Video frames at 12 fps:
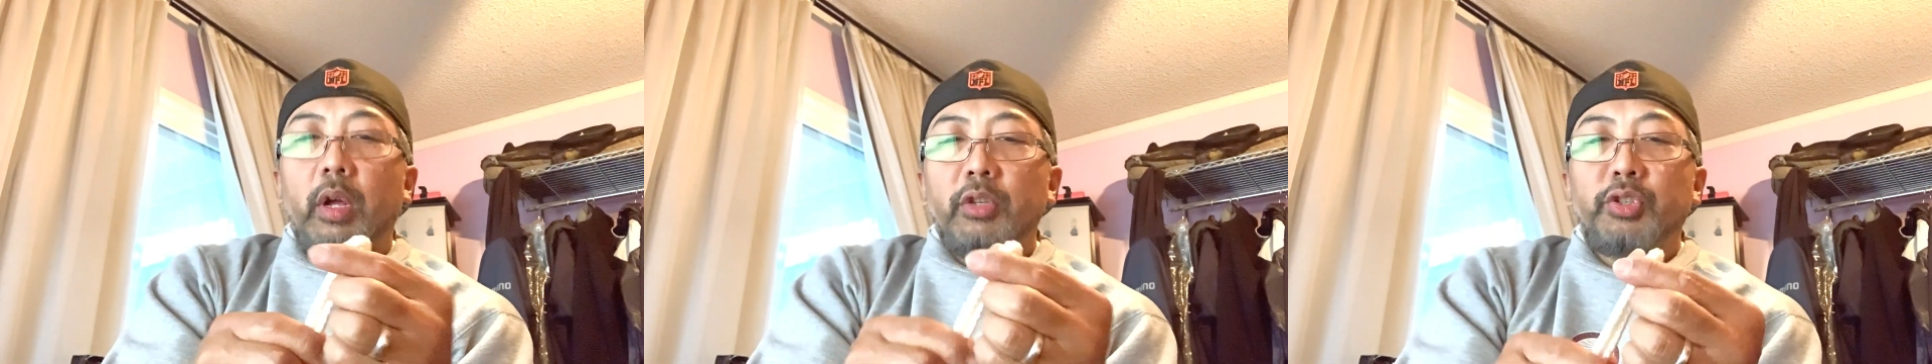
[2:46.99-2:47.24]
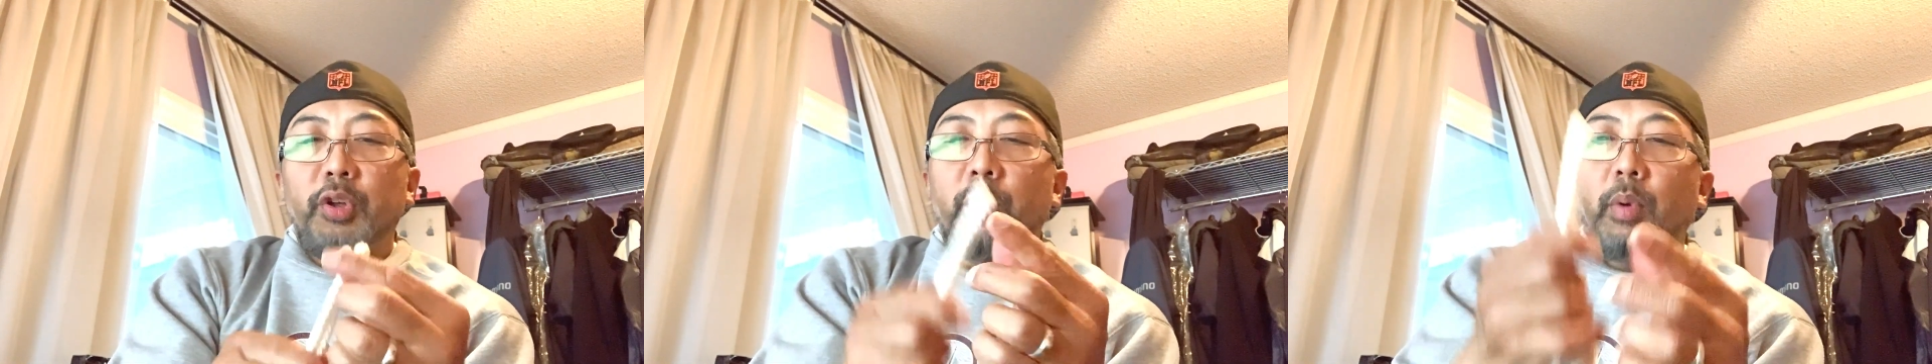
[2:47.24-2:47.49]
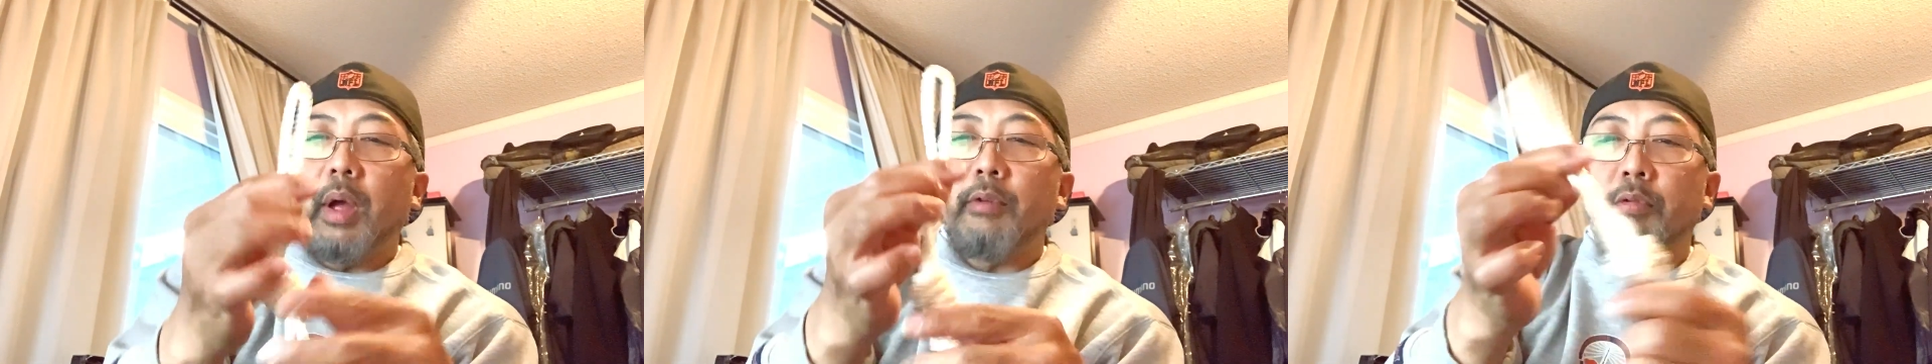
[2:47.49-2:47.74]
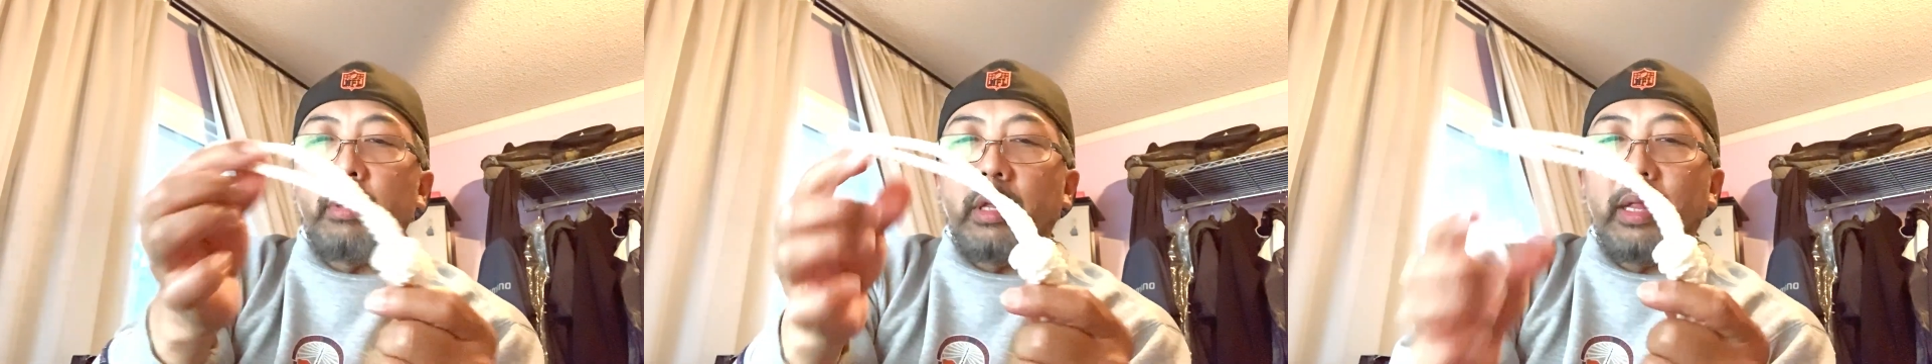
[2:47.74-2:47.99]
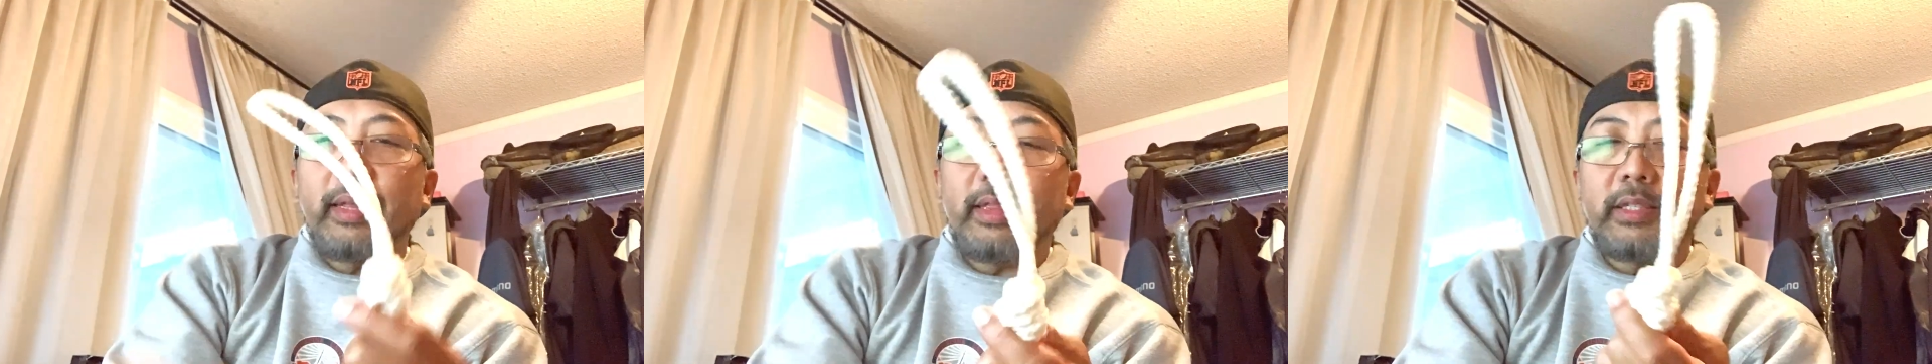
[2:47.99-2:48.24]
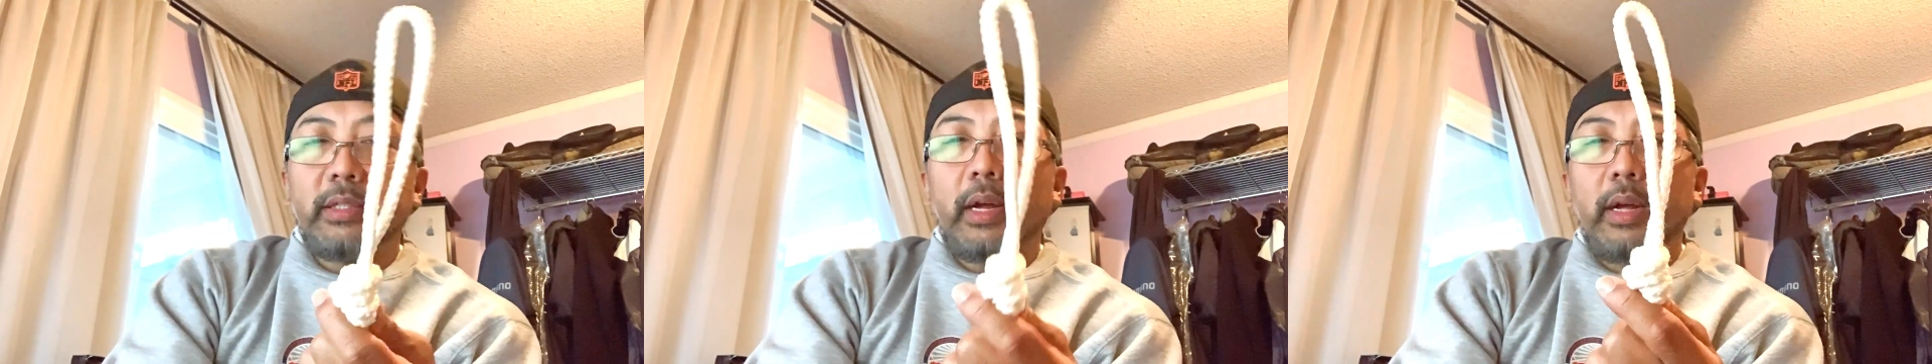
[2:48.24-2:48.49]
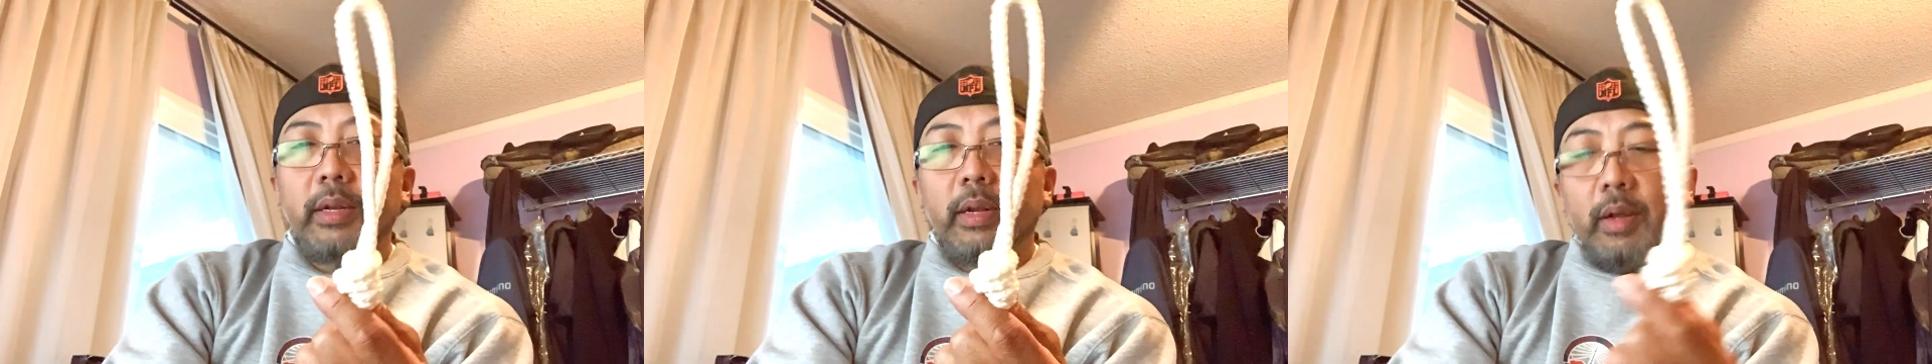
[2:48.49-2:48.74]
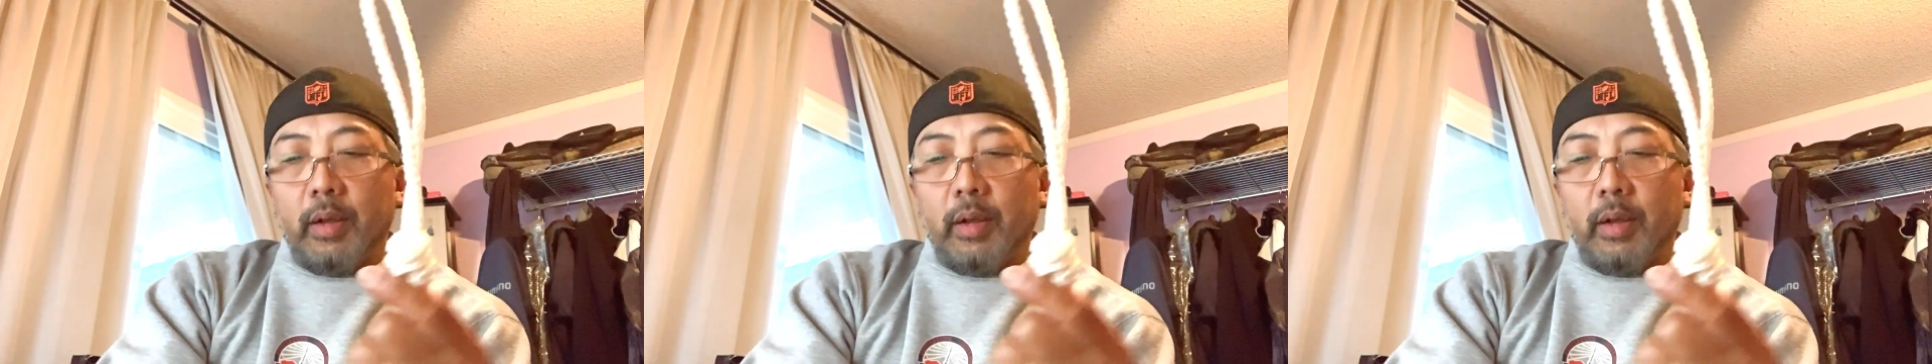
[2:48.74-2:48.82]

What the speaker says: I'll show you why I really like this knot